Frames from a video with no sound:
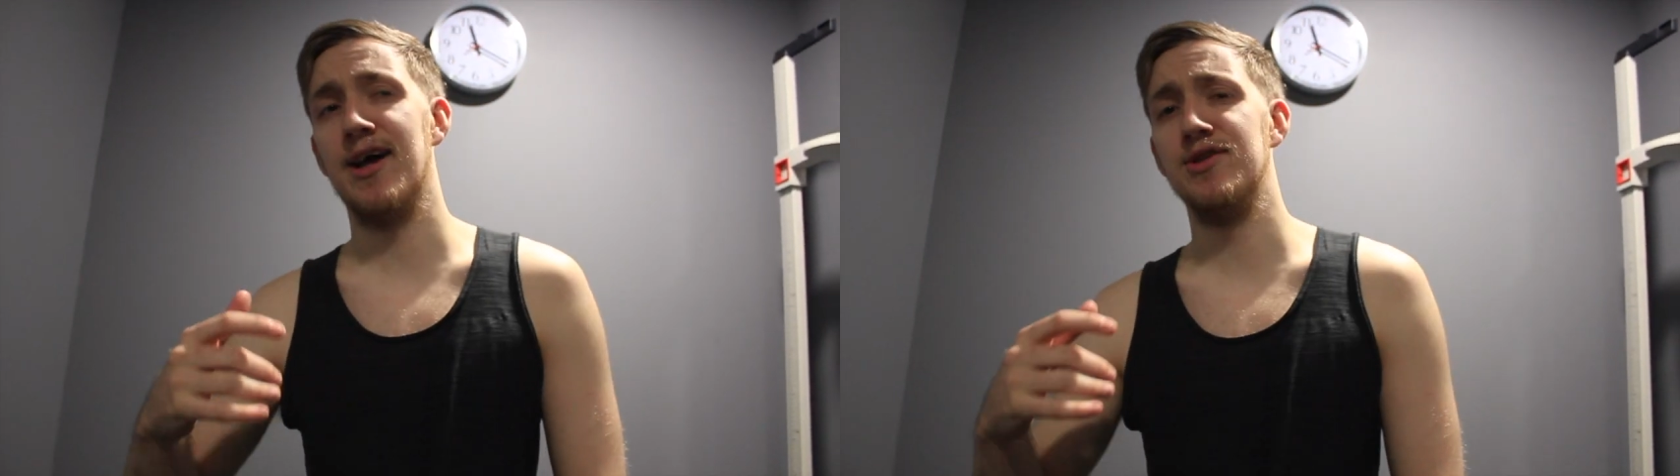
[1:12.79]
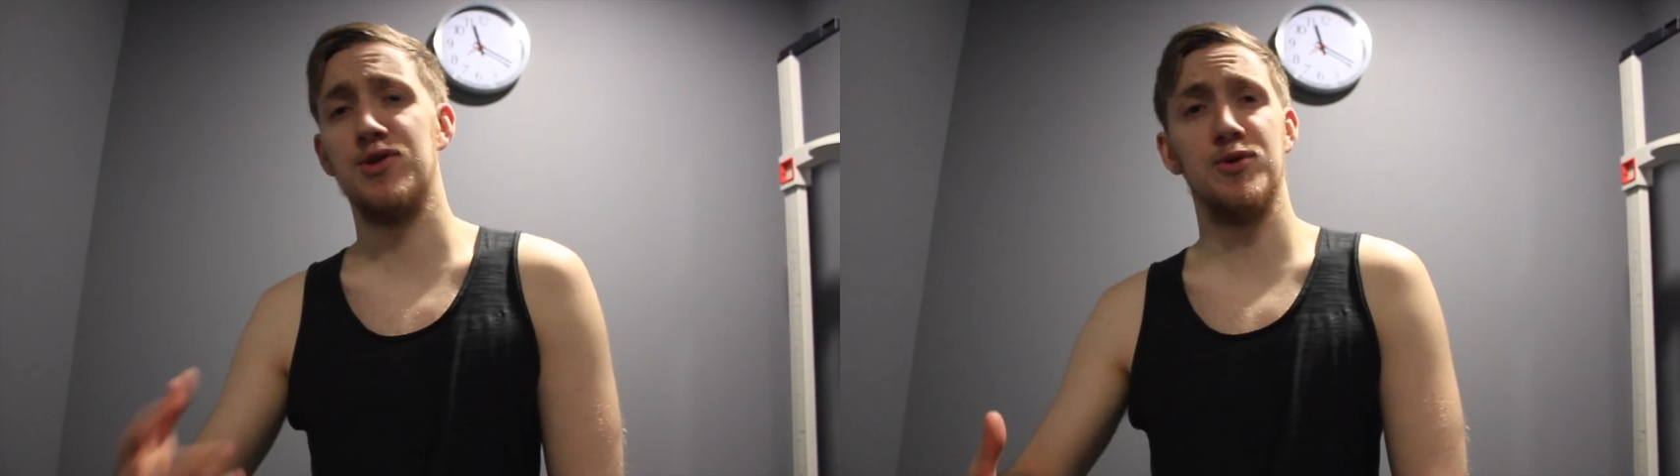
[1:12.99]

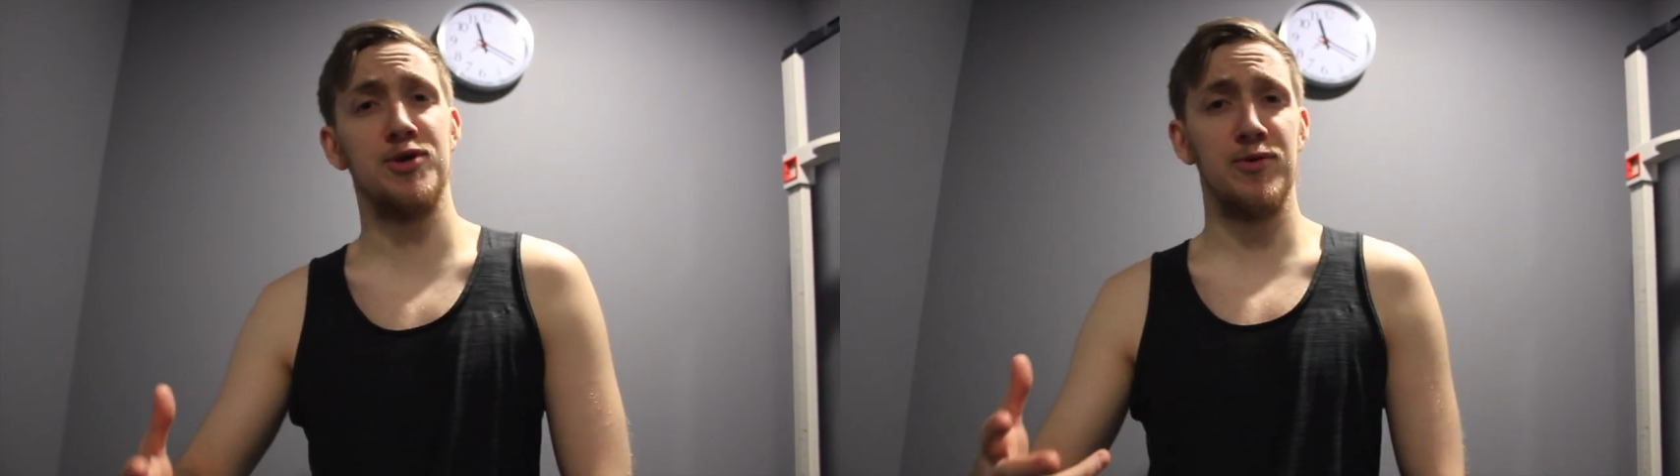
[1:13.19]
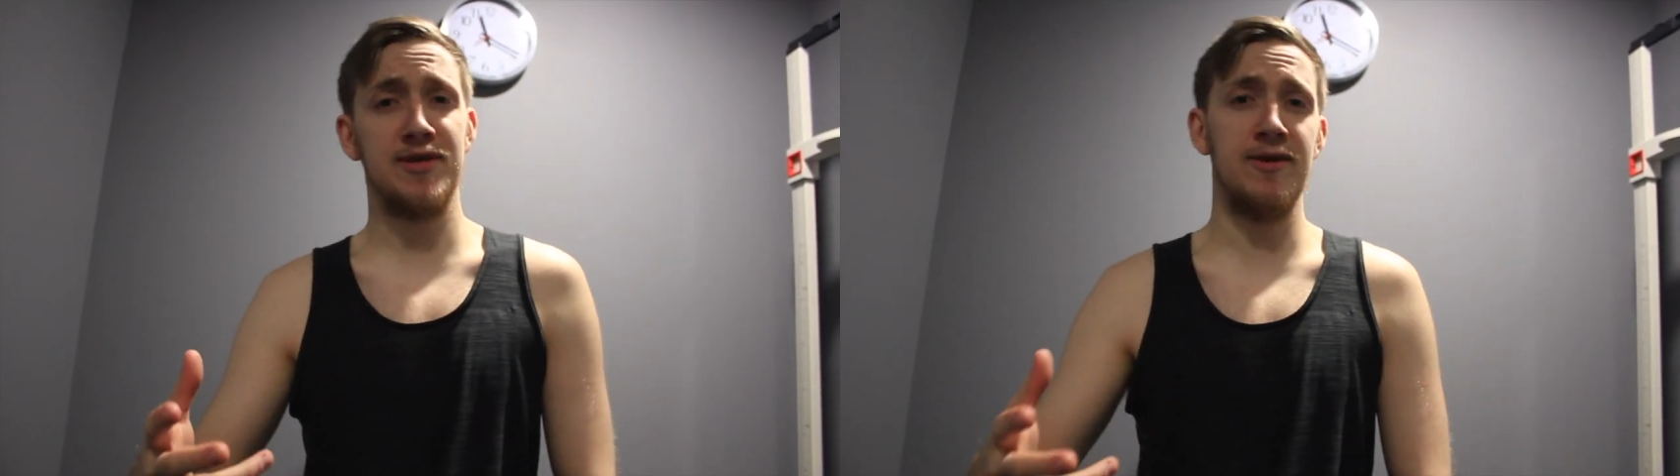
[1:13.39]
and
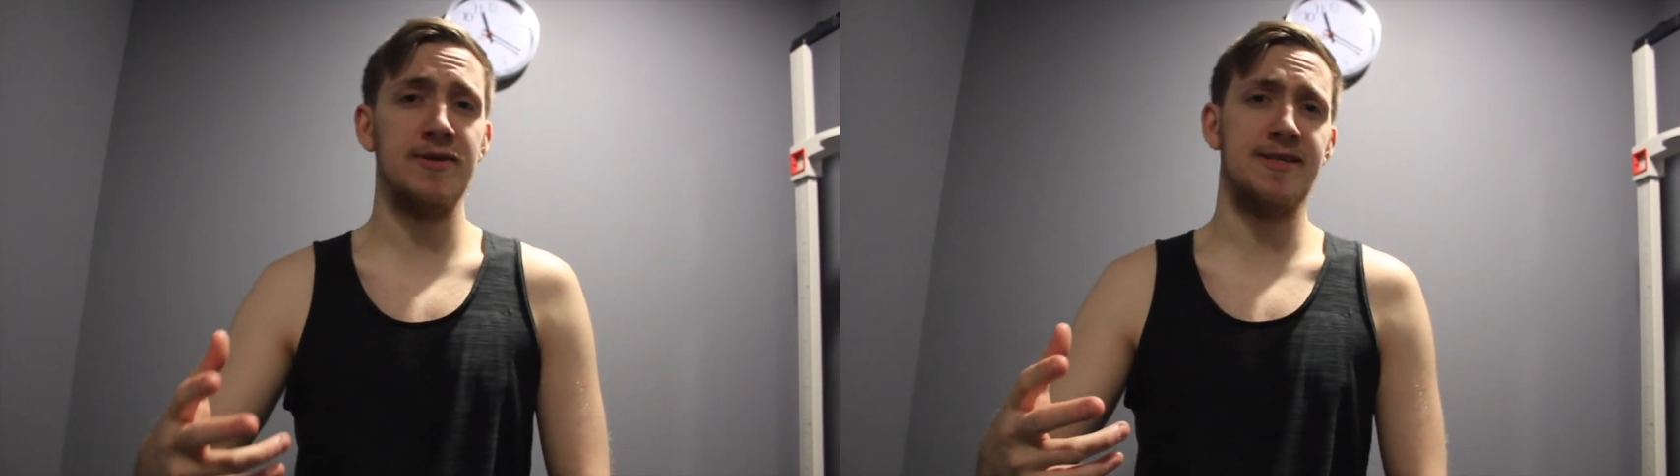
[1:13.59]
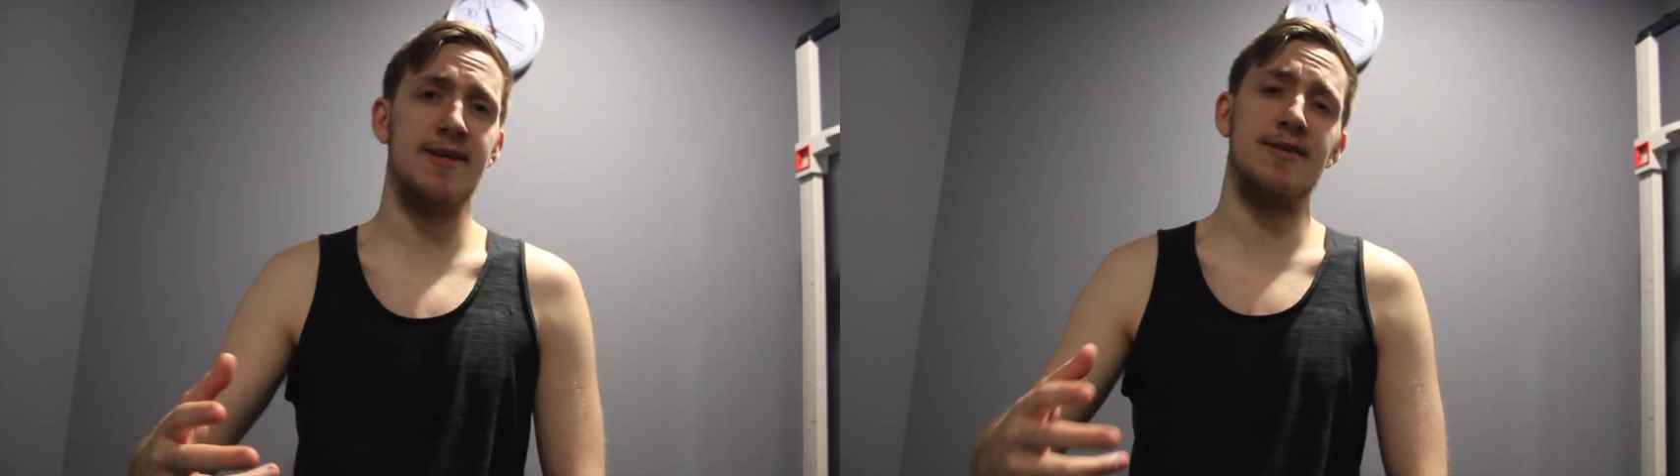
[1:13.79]
suicidal
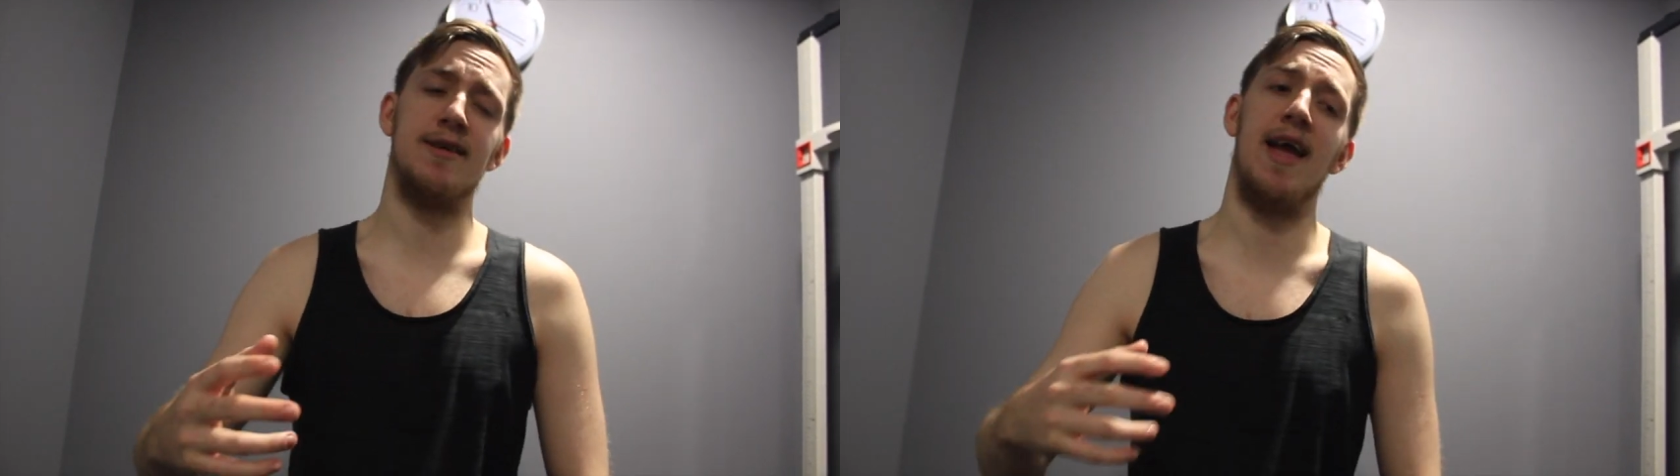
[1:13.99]
tendencies